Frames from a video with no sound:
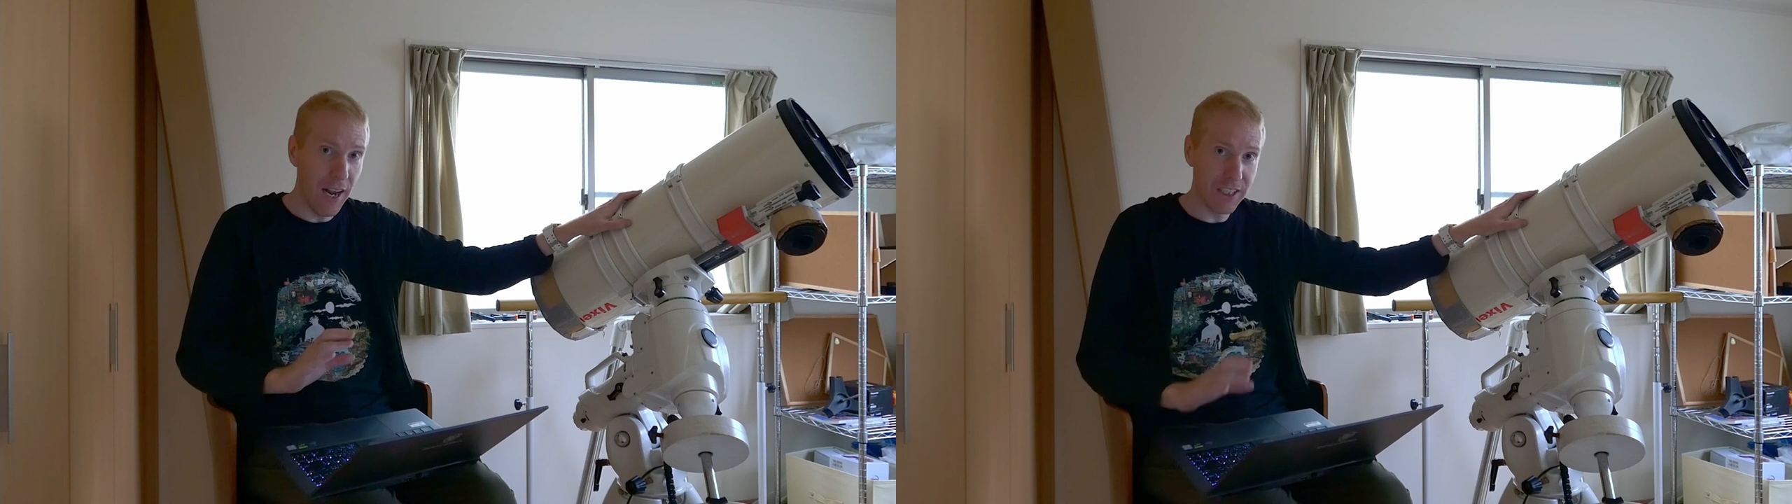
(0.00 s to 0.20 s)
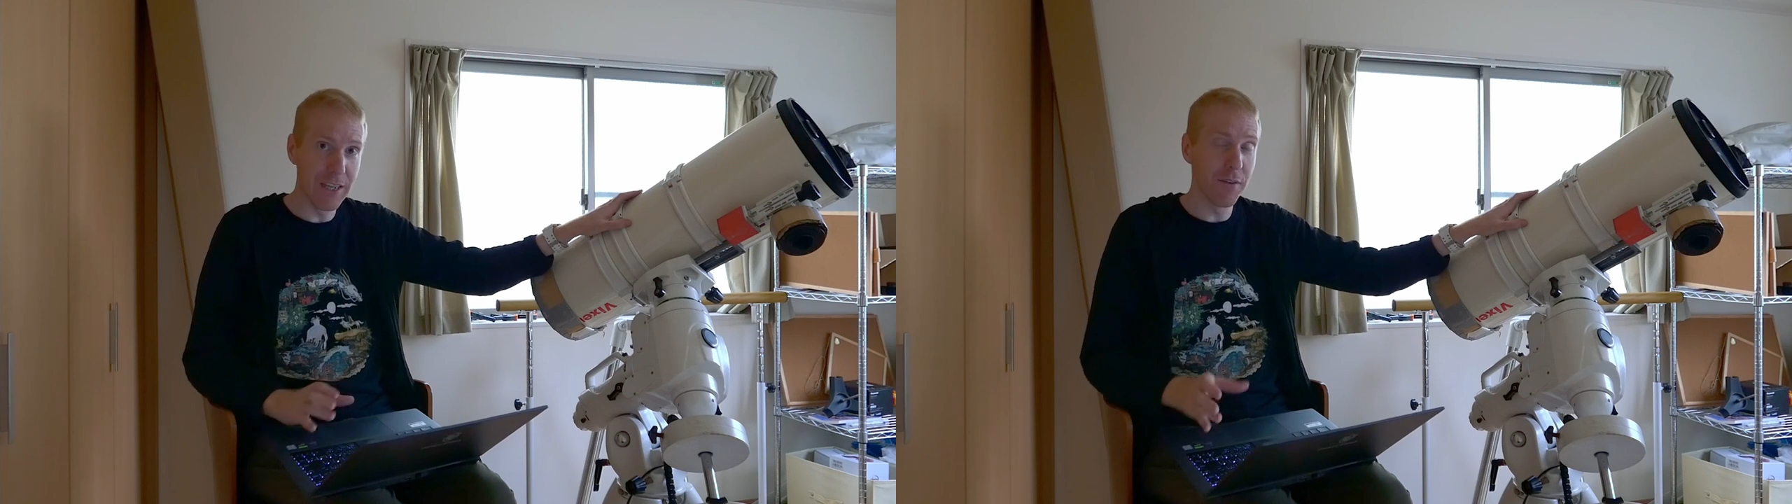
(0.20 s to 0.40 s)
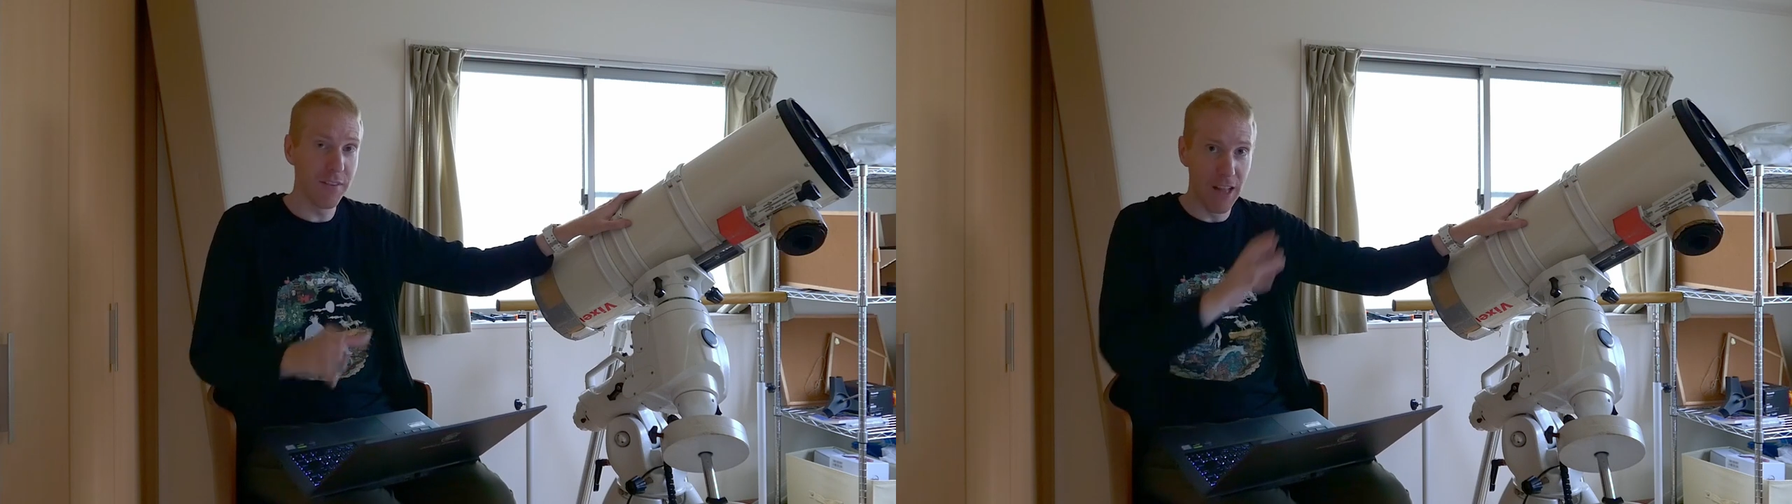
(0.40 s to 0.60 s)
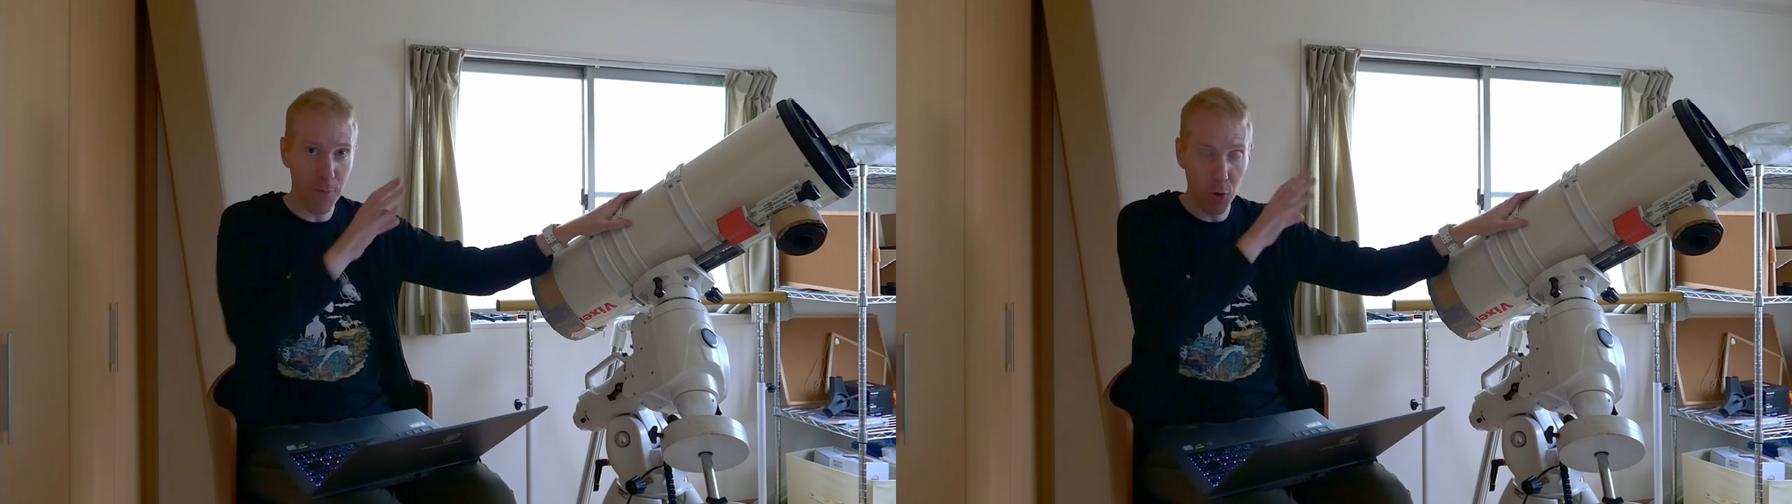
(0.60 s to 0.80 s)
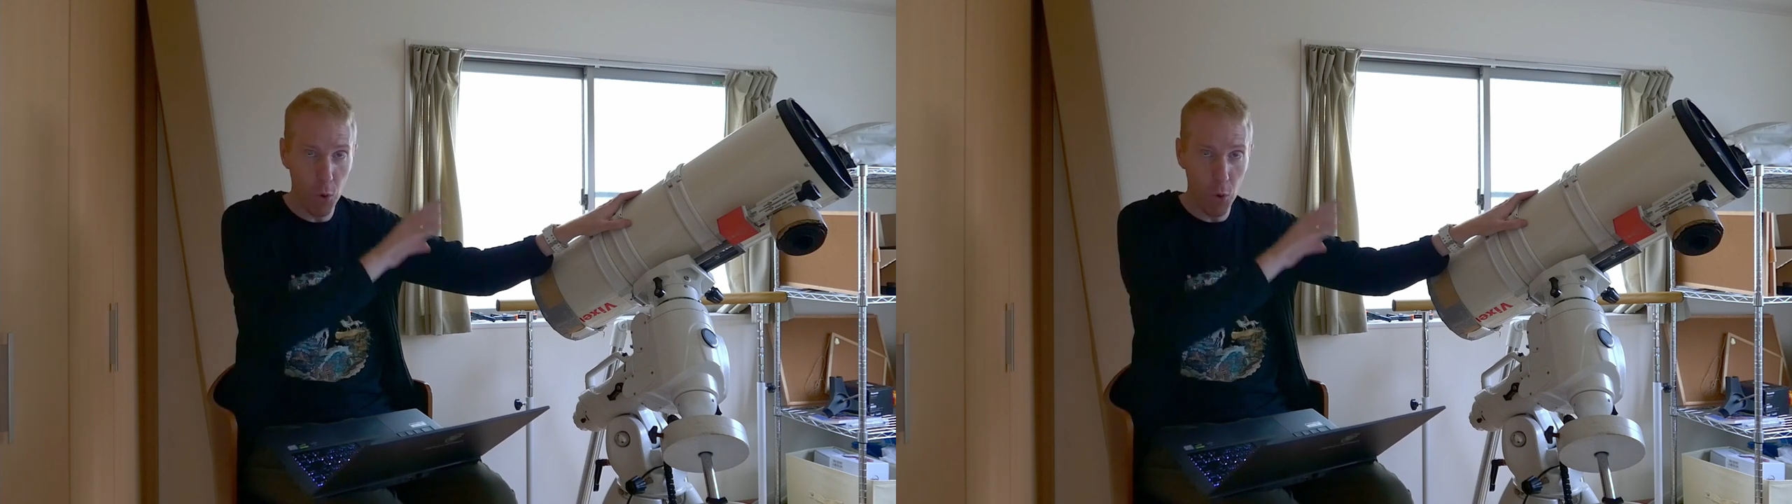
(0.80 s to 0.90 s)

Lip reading: actually the same